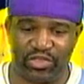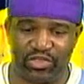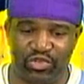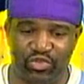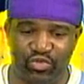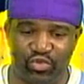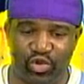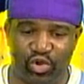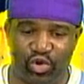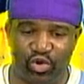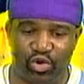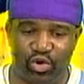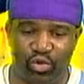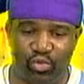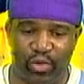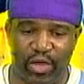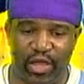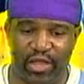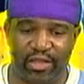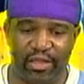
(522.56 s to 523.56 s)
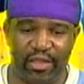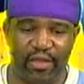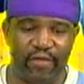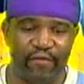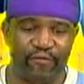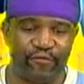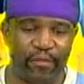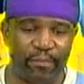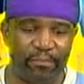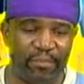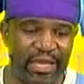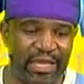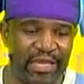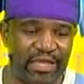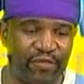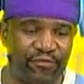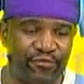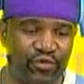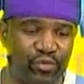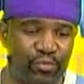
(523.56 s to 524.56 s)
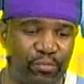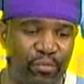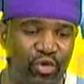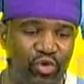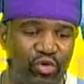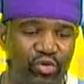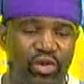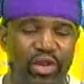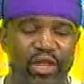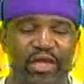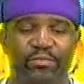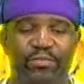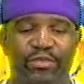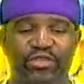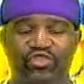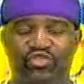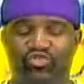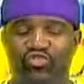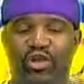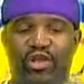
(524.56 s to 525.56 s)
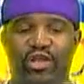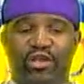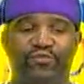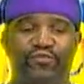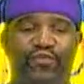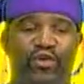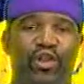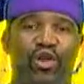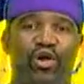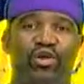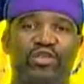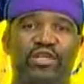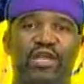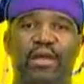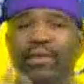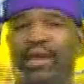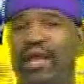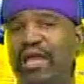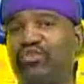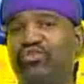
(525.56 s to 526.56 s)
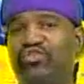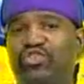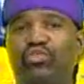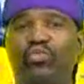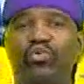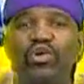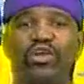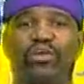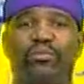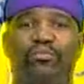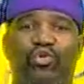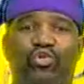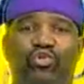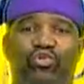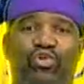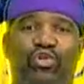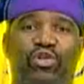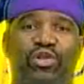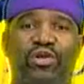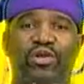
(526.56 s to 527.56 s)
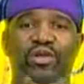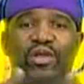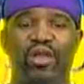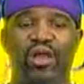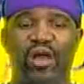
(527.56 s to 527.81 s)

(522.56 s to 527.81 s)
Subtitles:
logo, well, for many of you, Motorola has been struggling for a long time, and I used to work at Motorola